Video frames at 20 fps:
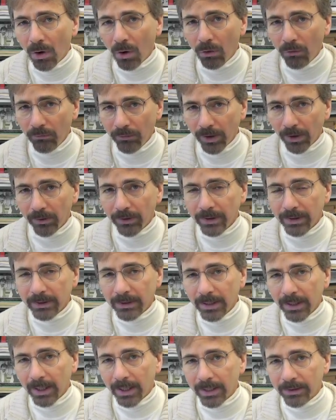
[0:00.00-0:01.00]
ovarian
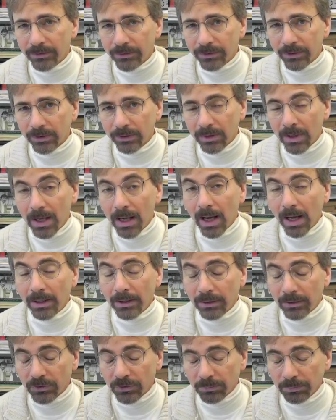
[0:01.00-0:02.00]
cancer,
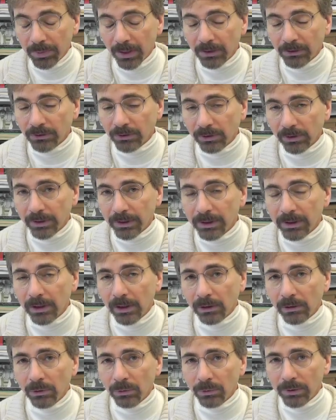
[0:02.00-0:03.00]
and especially
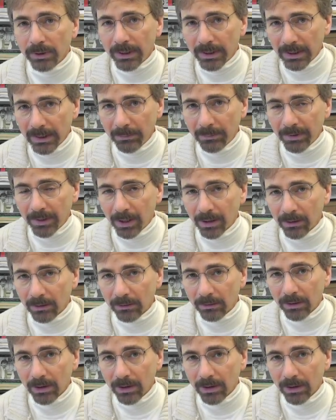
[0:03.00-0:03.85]
leukemia.